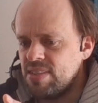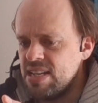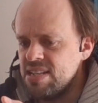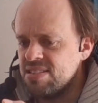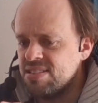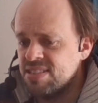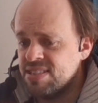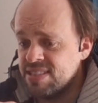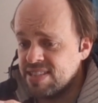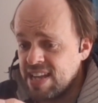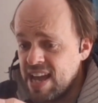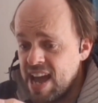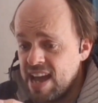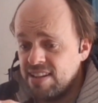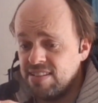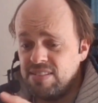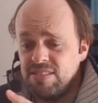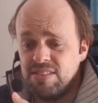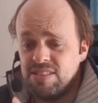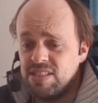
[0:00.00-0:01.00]

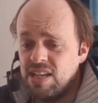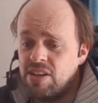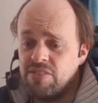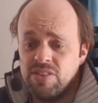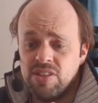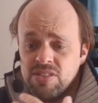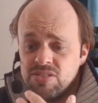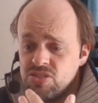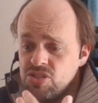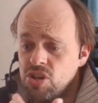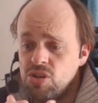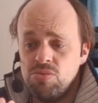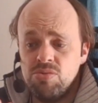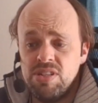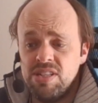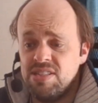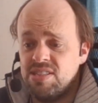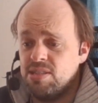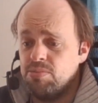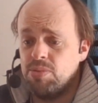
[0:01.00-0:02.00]
scans, and there's no
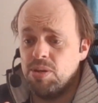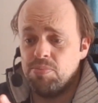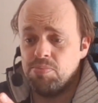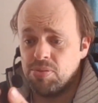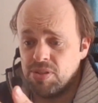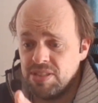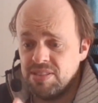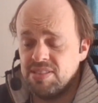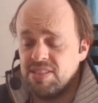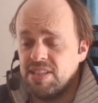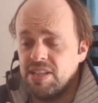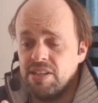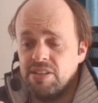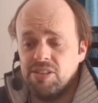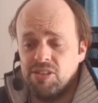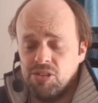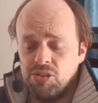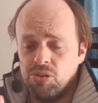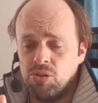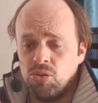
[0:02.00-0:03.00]
need to be printing it
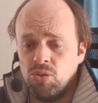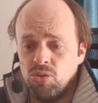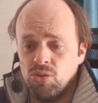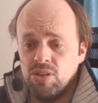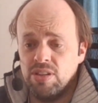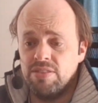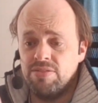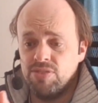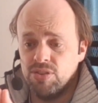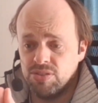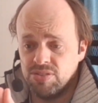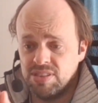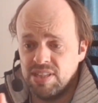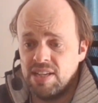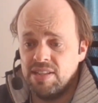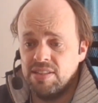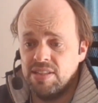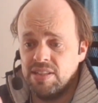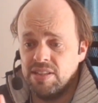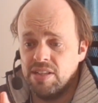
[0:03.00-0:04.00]
at all if you're
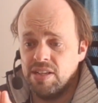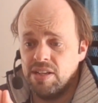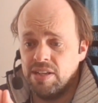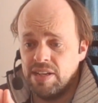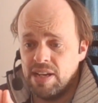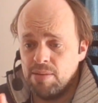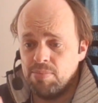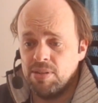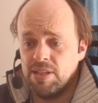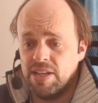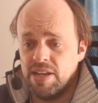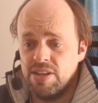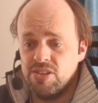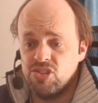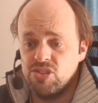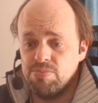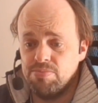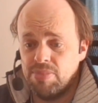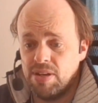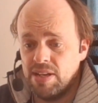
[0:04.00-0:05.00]
sending an
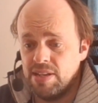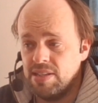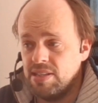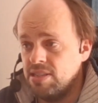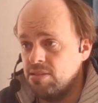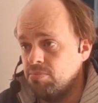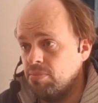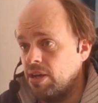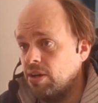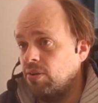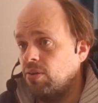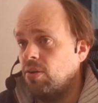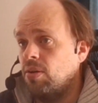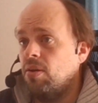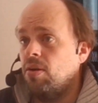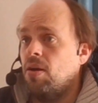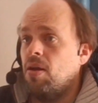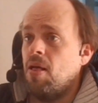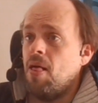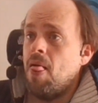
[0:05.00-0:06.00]
application by email.
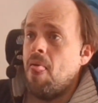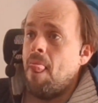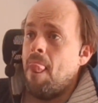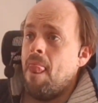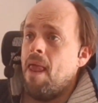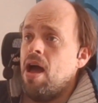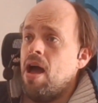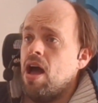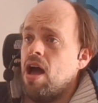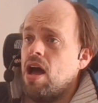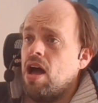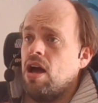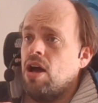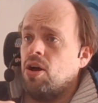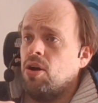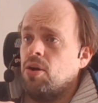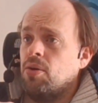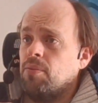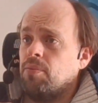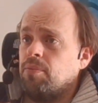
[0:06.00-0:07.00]

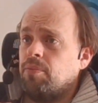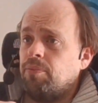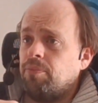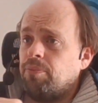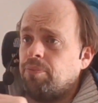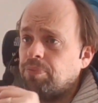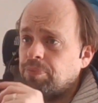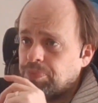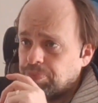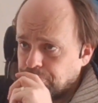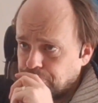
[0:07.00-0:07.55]
And